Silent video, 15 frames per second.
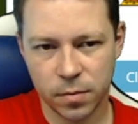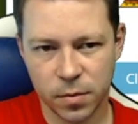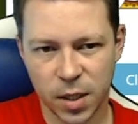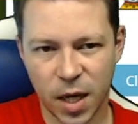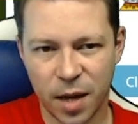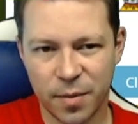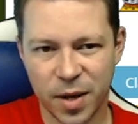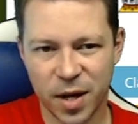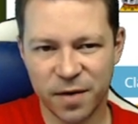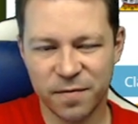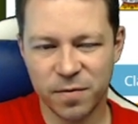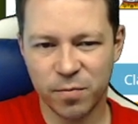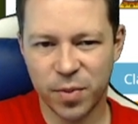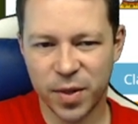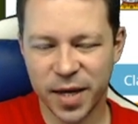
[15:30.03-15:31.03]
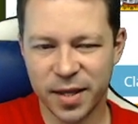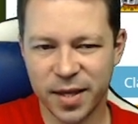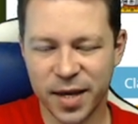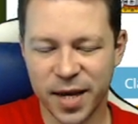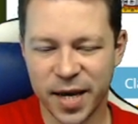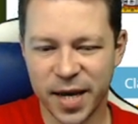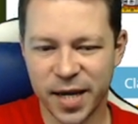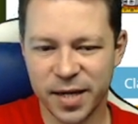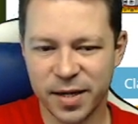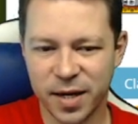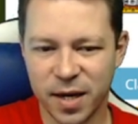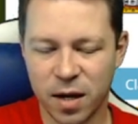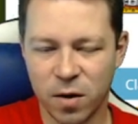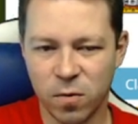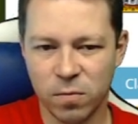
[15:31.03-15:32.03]
I might even play the 8
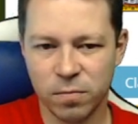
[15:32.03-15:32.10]
now.